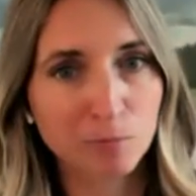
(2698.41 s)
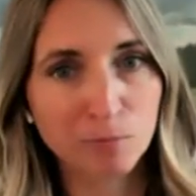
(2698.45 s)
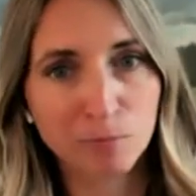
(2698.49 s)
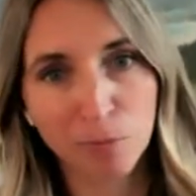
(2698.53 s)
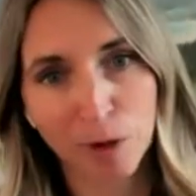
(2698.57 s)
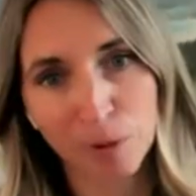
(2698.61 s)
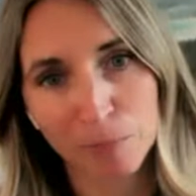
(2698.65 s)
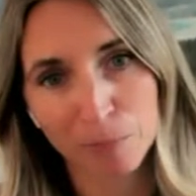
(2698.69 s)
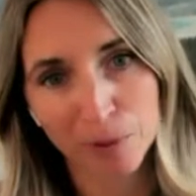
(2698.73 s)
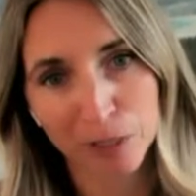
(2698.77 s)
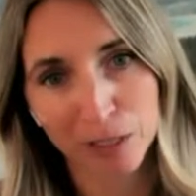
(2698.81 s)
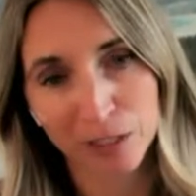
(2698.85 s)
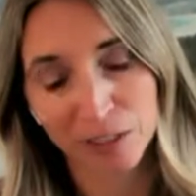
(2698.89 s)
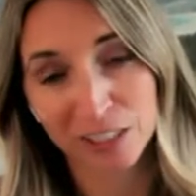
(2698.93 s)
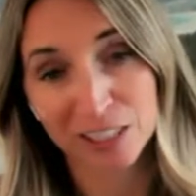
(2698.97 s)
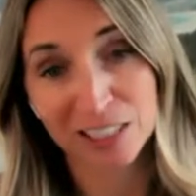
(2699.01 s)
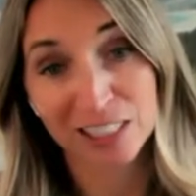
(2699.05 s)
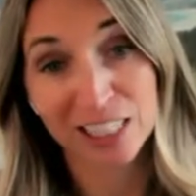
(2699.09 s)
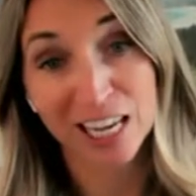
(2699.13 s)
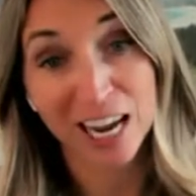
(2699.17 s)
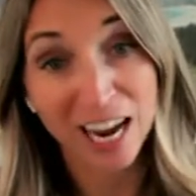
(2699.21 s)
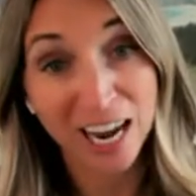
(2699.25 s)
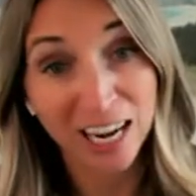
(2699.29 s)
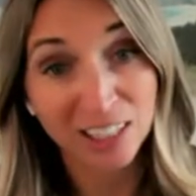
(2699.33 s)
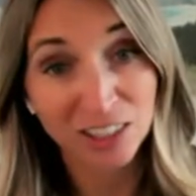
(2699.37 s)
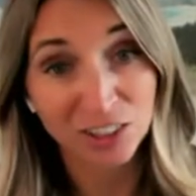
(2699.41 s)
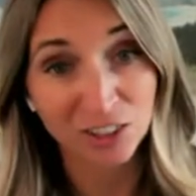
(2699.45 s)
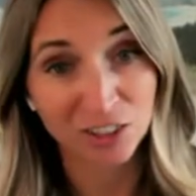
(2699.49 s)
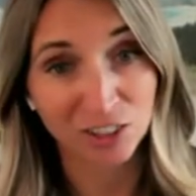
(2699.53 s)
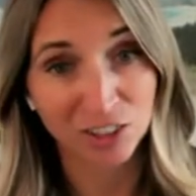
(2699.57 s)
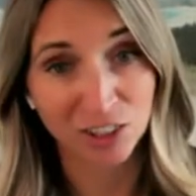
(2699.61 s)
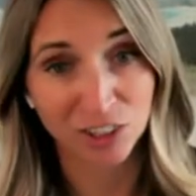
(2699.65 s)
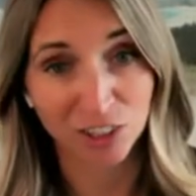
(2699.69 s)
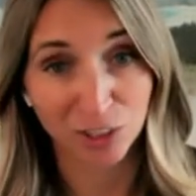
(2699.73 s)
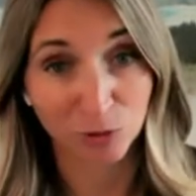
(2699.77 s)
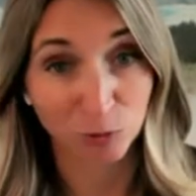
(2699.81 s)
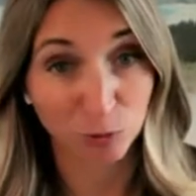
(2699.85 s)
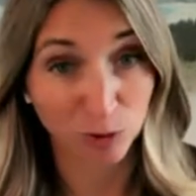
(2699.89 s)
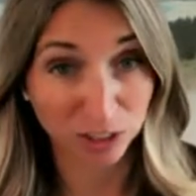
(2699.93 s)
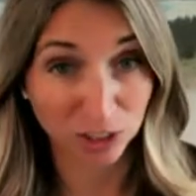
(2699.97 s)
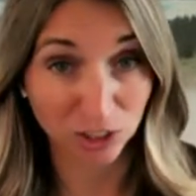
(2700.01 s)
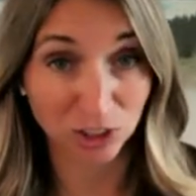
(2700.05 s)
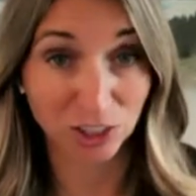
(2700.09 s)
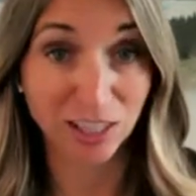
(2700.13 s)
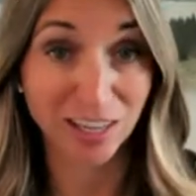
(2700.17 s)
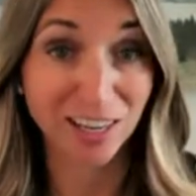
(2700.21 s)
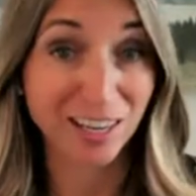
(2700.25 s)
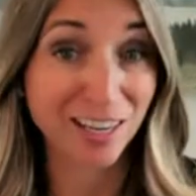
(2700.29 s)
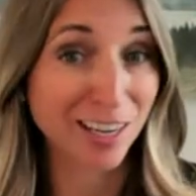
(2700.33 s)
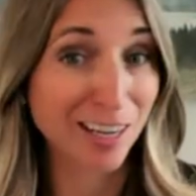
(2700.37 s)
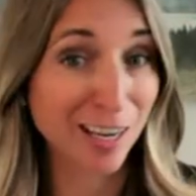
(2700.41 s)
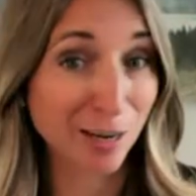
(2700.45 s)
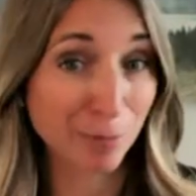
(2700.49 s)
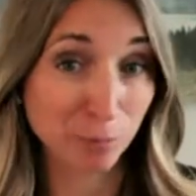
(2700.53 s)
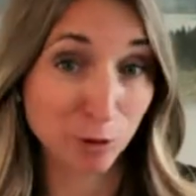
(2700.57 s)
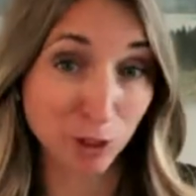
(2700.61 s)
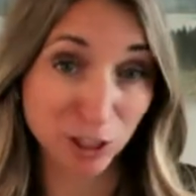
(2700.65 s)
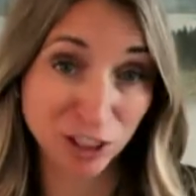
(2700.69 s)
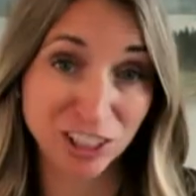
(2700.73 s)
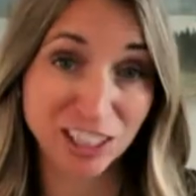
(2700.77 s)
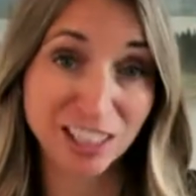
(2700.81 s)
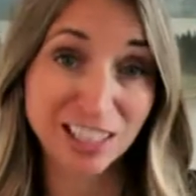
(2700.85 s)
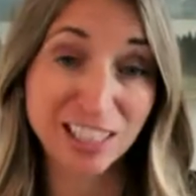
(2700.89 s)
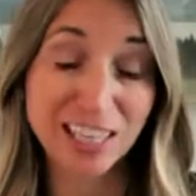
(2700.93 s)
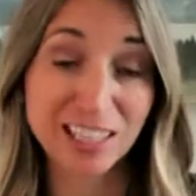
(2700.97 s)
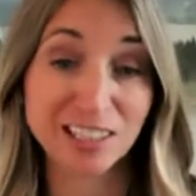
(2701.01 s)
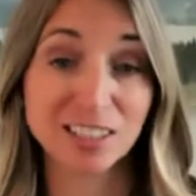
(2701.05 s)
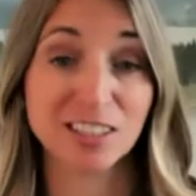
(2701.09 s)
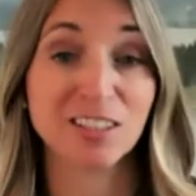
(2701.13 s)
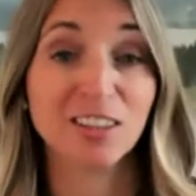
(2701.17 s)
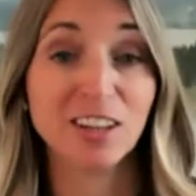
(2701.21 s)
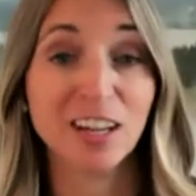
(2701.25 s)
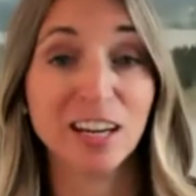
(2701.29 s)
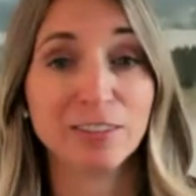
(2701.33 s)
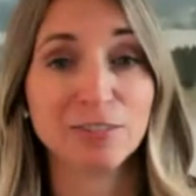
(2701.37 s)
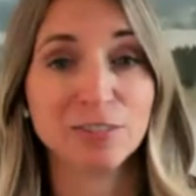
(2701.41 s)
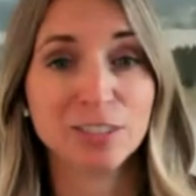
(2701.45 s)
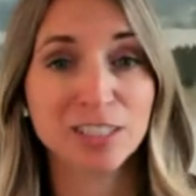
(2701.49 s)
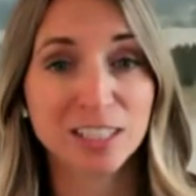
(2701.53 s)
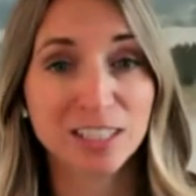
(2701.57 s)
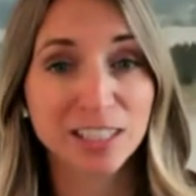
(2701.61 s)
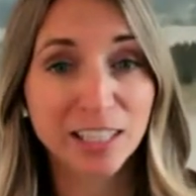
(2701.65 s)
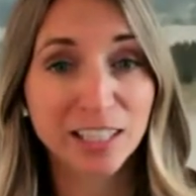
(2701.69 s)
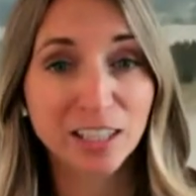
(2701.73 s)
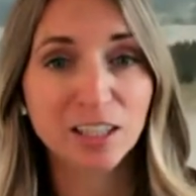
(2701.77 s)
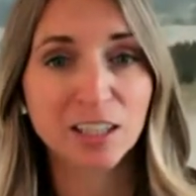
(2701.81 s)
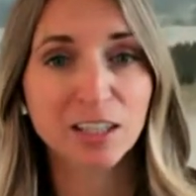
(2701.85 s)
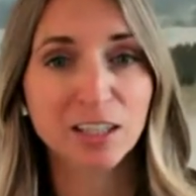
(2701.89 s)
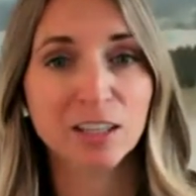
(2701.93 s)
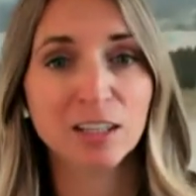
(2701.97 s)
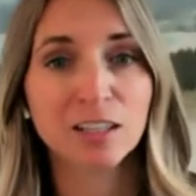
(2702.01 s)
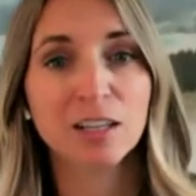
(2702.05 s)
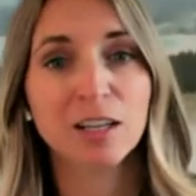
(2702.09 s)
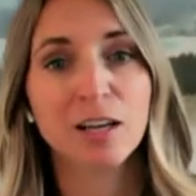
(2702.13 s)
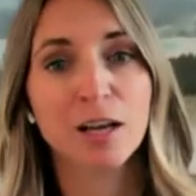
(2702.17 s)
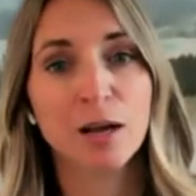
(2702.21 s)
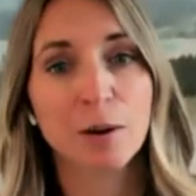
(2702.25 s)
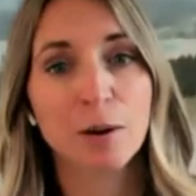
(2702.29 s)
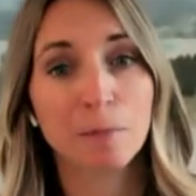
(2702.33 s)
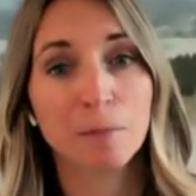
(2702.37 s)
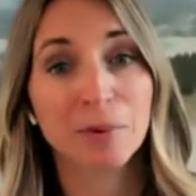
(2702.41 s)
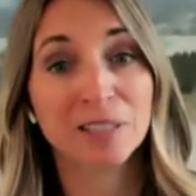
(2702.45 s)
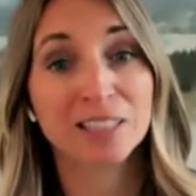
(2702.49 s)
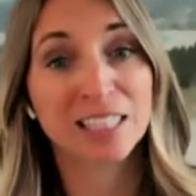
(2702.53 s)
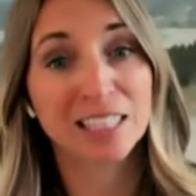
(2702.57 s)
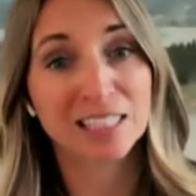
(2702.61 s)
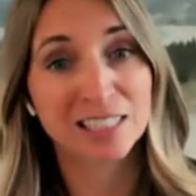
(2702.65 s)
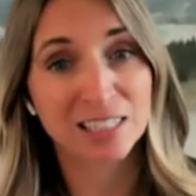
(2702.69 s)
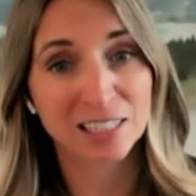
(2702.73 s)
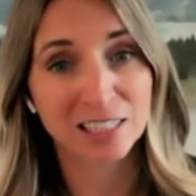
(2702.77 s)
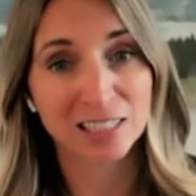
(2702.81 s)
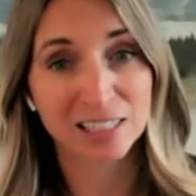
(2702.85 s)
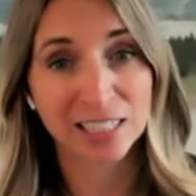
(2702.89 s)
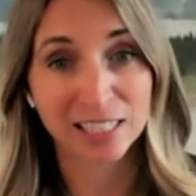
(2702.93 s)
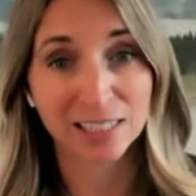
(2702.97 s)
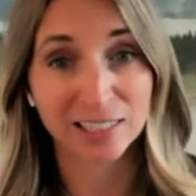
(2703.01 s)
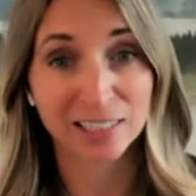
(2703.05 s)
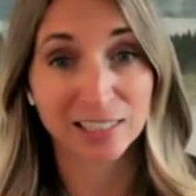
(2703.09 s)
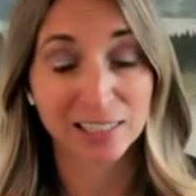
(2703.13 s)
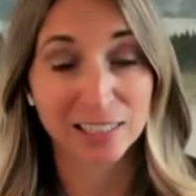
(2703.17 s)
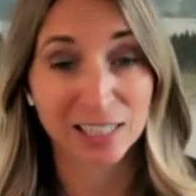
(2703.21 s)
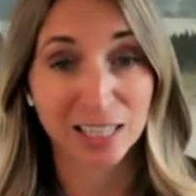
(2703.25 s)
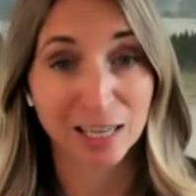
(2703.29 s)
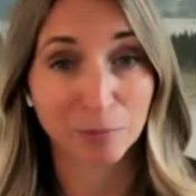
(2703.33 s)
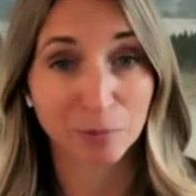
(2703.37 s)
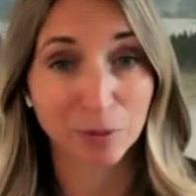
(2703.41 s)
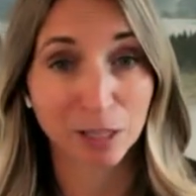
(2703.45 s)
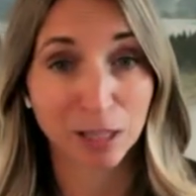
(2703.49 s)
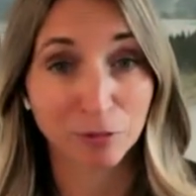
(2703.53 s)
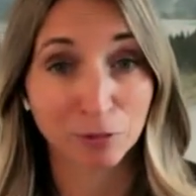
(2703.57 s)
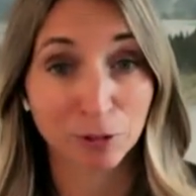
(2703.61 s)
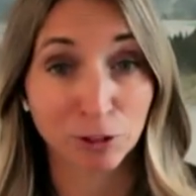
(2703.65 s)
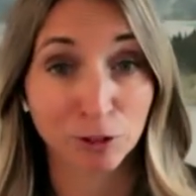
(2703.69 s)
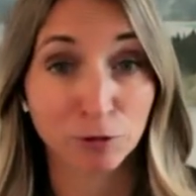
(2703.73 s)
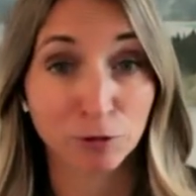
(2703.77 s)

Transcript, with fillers: pumping out a tax return, which I appreciate takes a lot of skill, but doesn't take the same level of